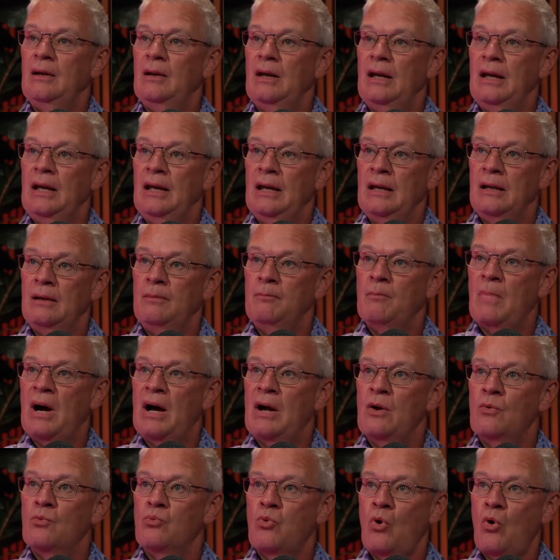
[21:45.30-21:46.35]
in
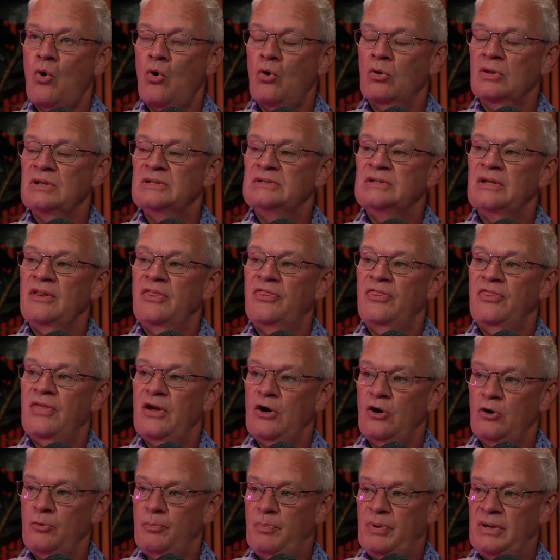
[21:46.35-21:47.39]
my role as a
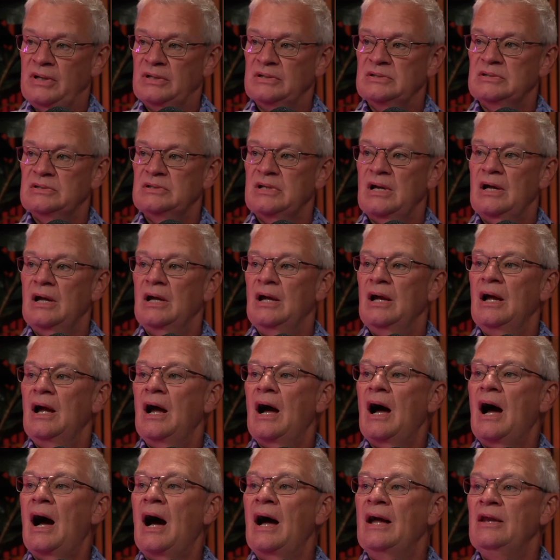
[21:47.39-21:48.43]
therapist,
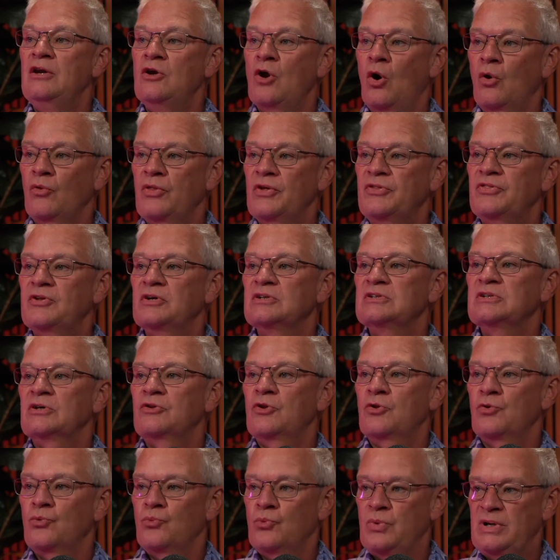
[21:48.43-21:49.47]
I know that there's
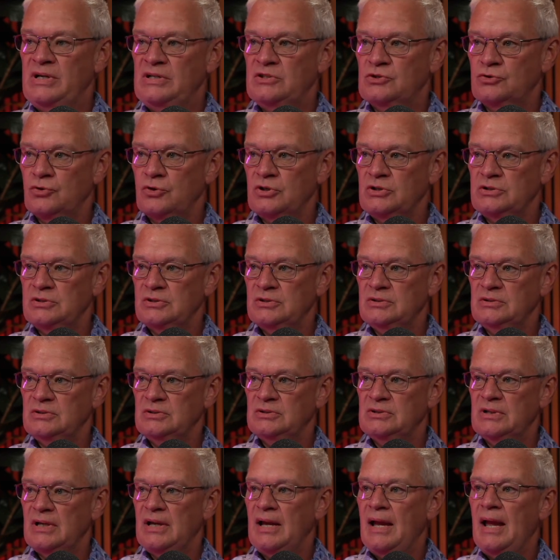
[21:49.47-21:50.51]
other
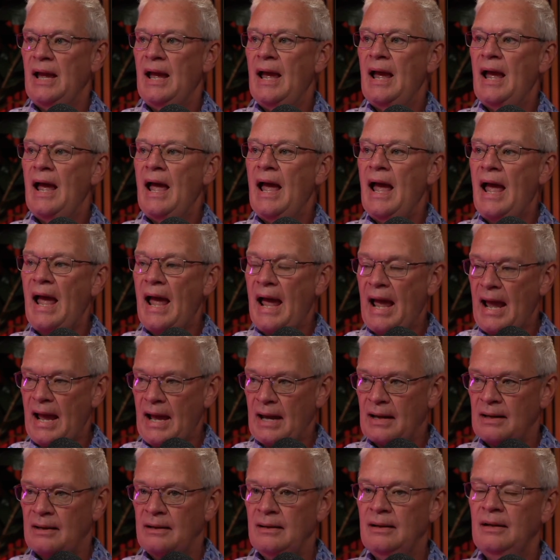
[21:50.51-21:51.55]
resources,
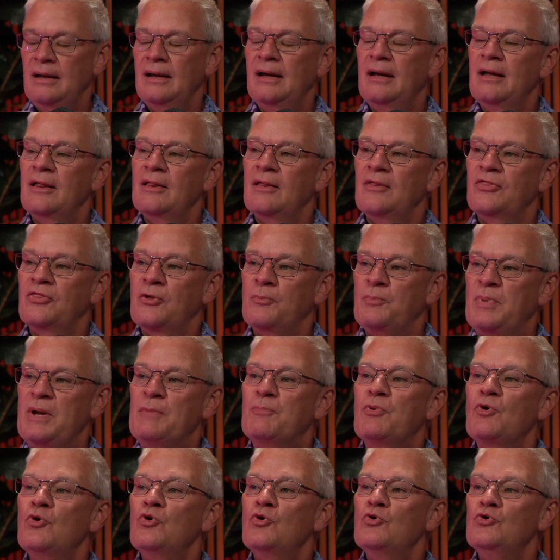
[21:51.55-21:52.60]
and the
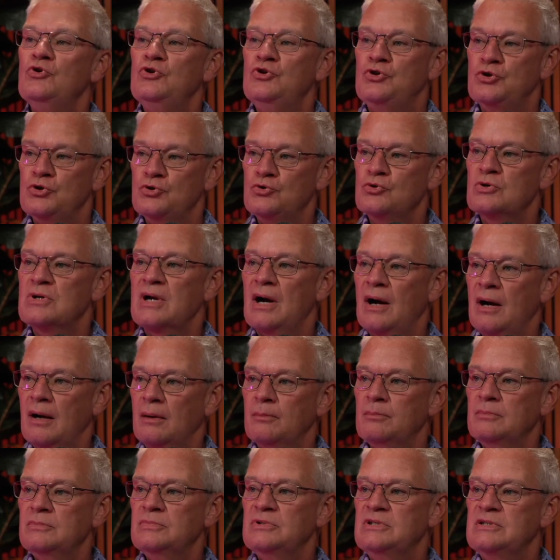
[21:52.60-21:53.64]
people who do
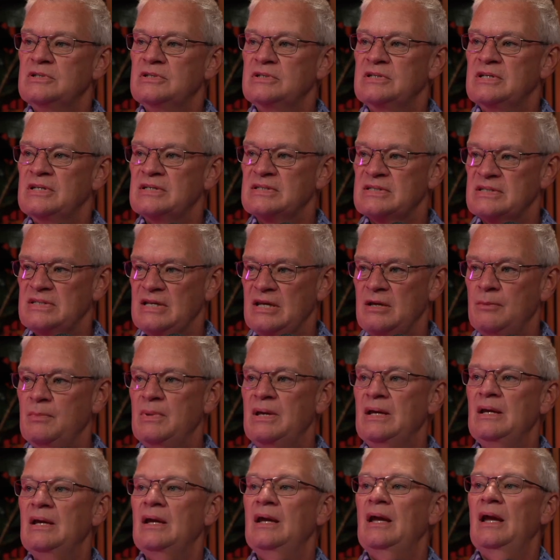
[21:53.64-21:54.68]
come to see
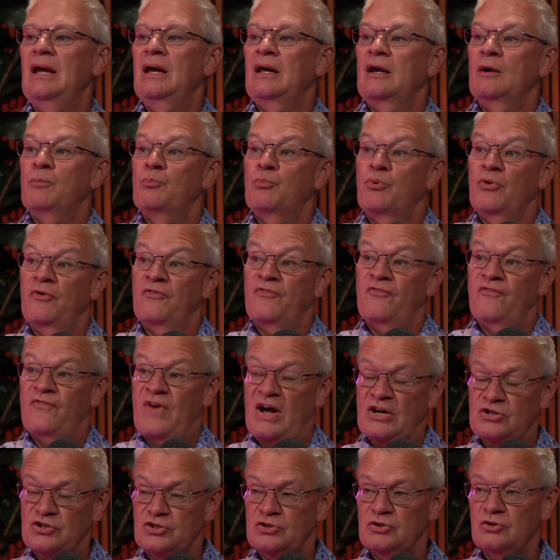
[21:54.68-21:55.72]
me in a
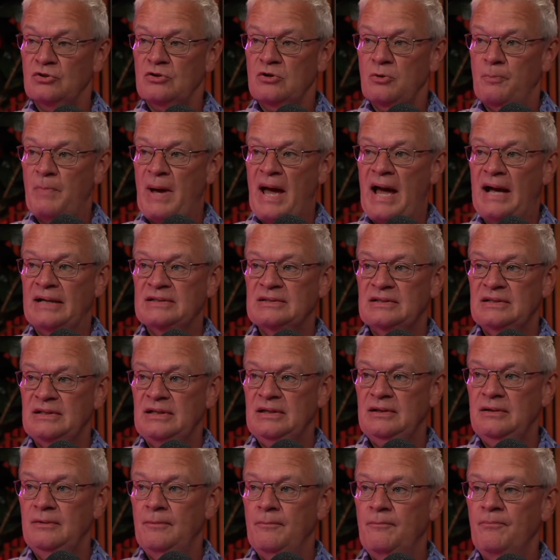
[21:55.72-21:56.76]
professional capacity,